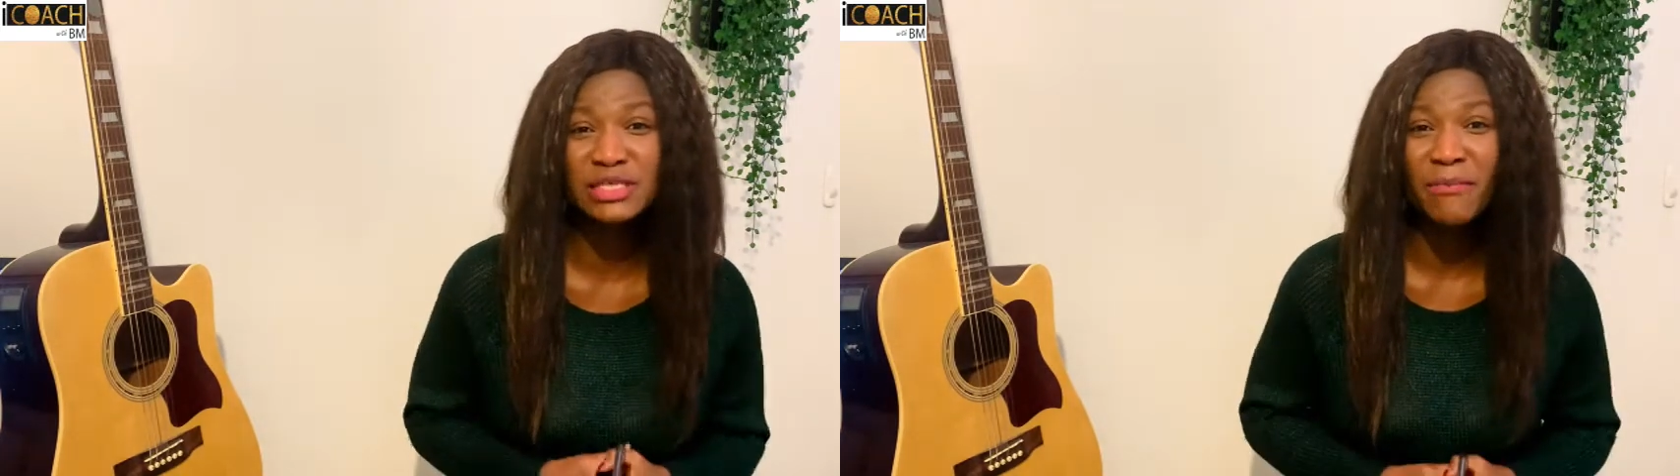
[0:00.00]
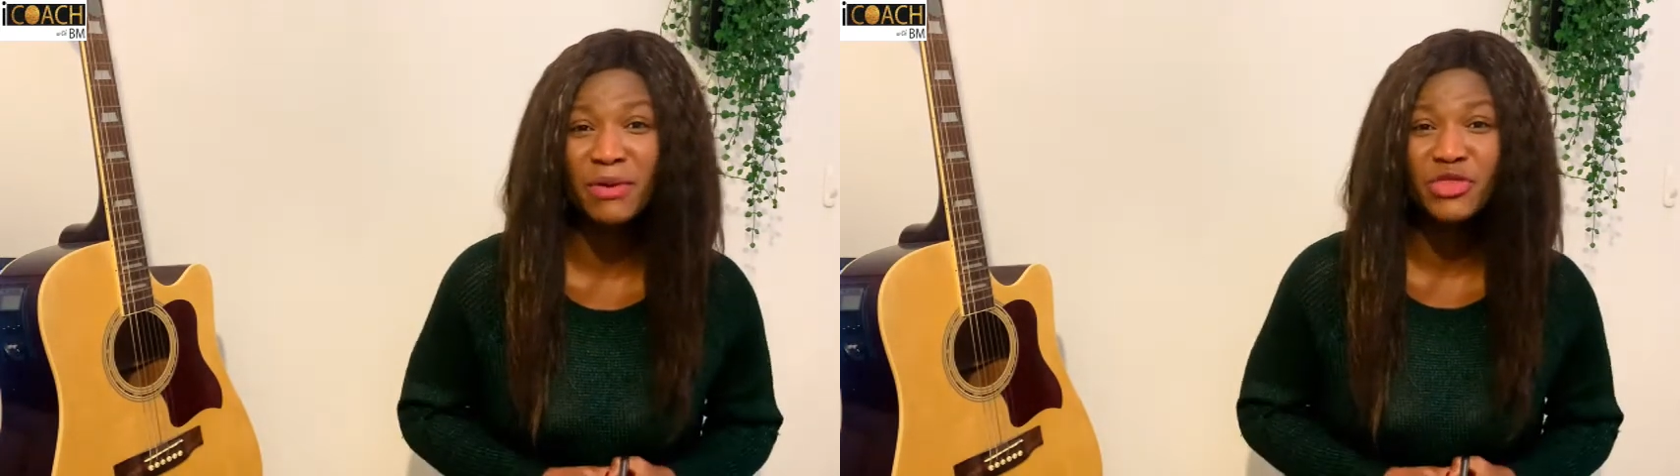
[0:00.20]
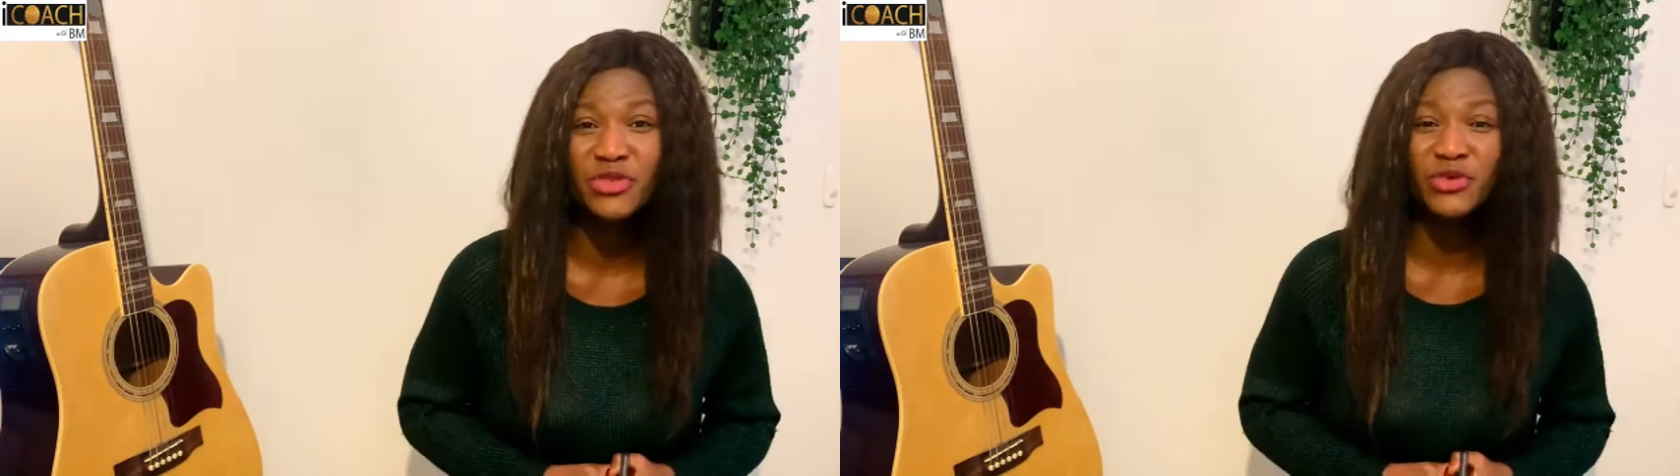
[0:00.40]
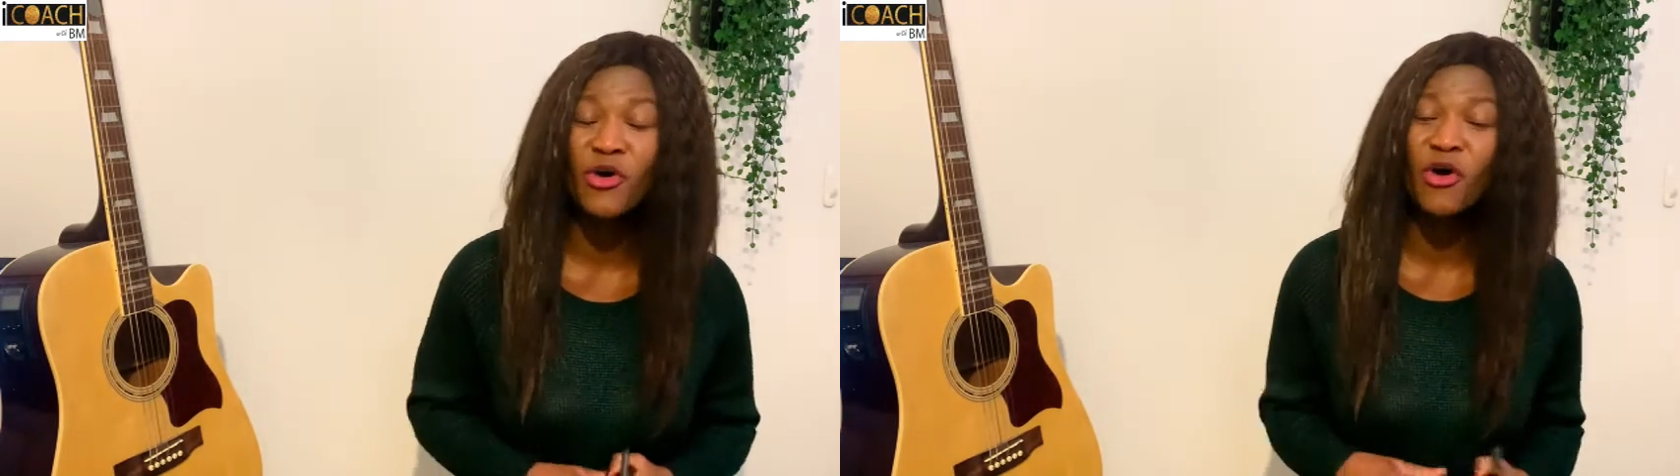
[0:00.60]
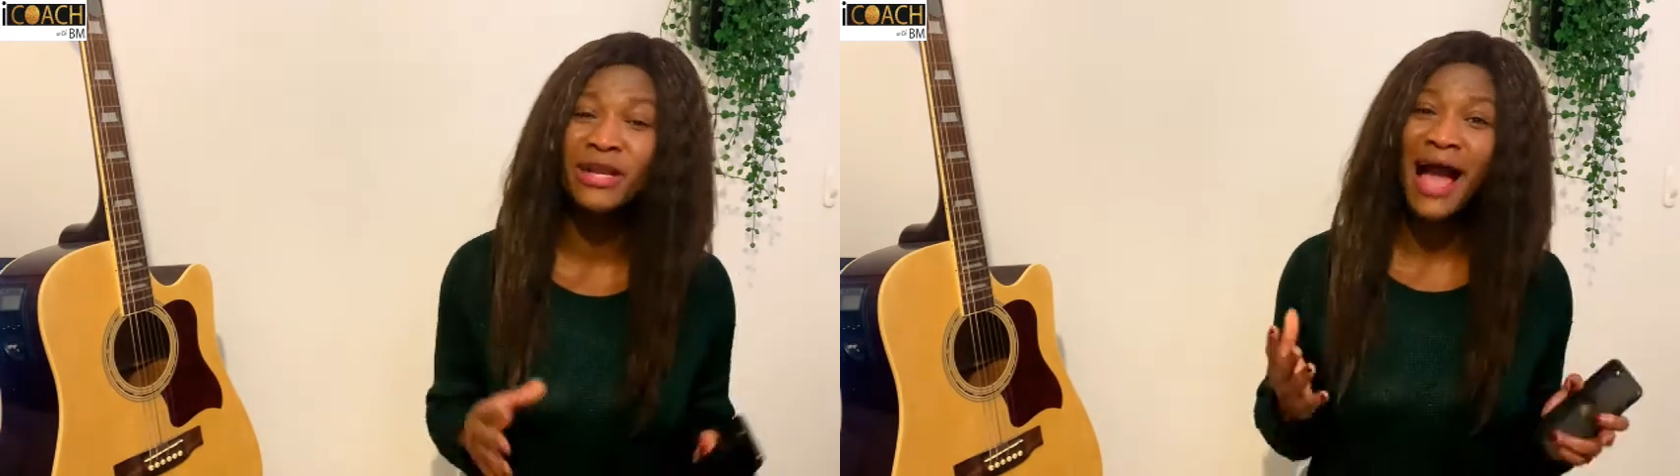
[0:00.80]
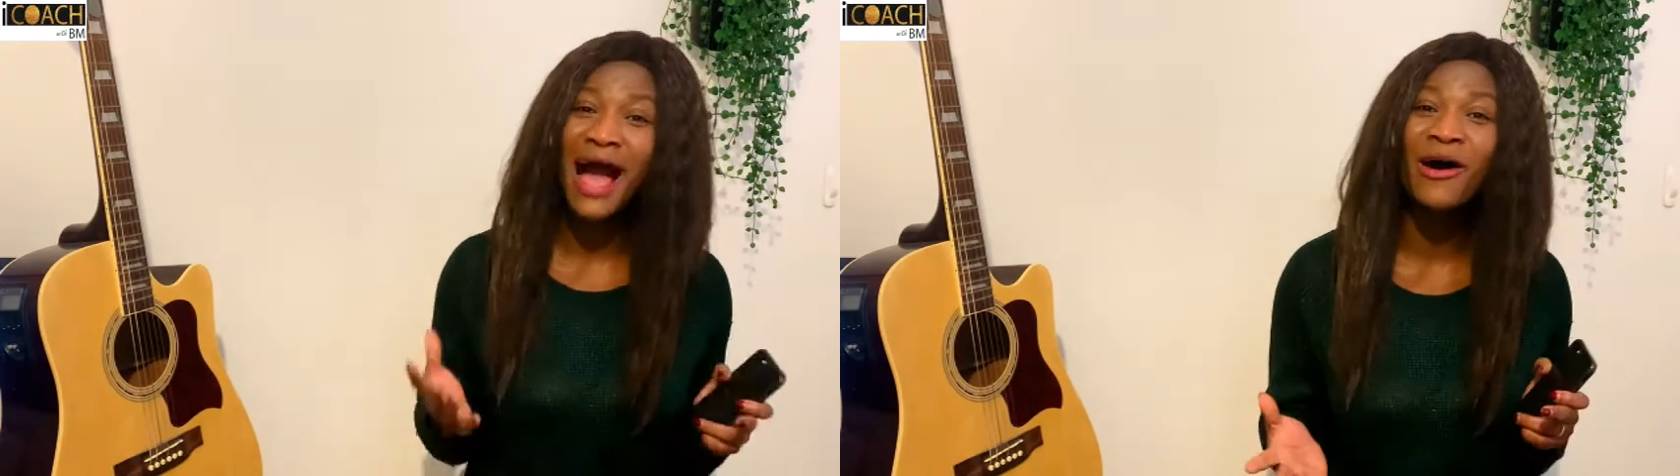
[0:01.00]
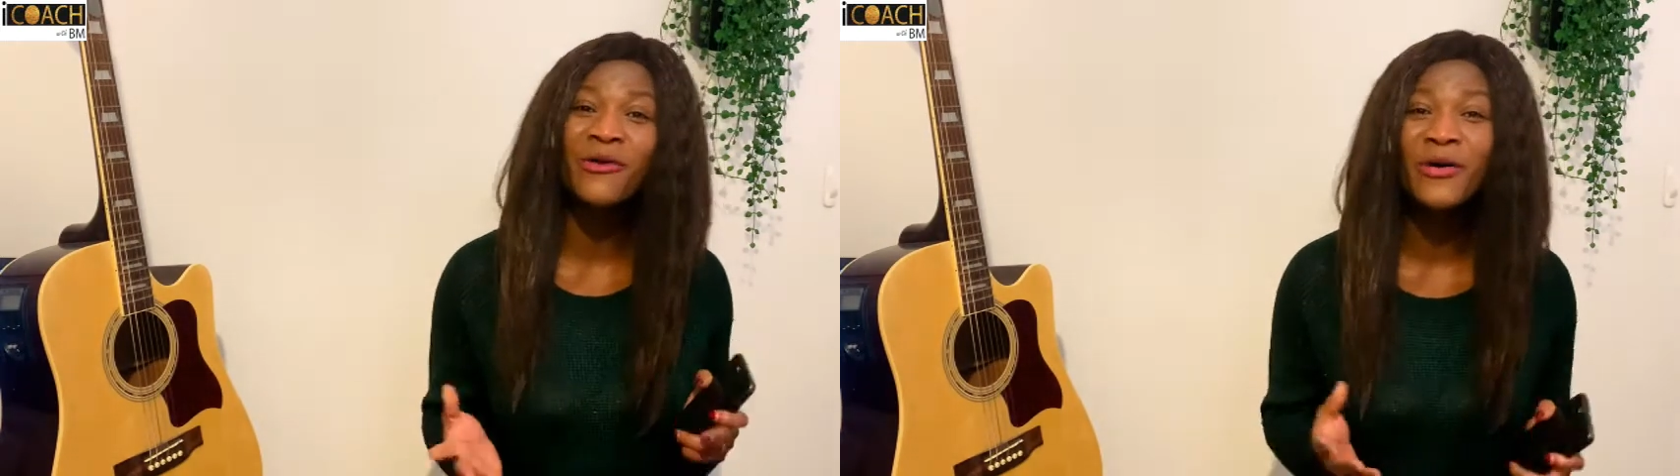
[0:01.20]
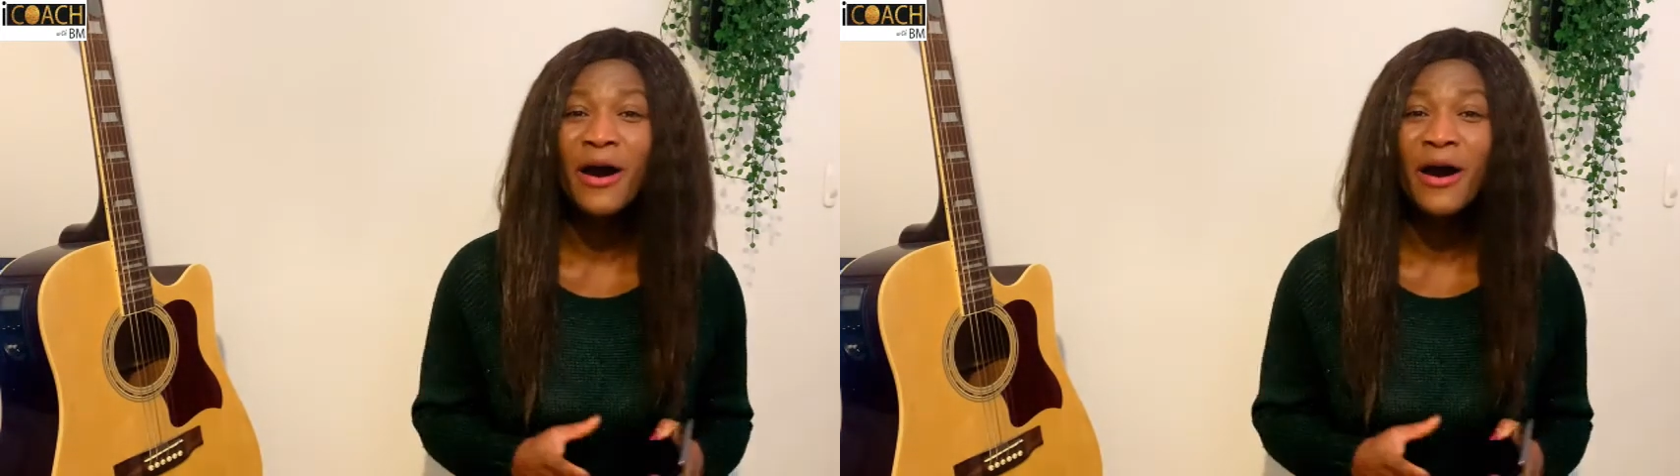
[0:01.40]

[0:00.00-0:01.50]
coming through on how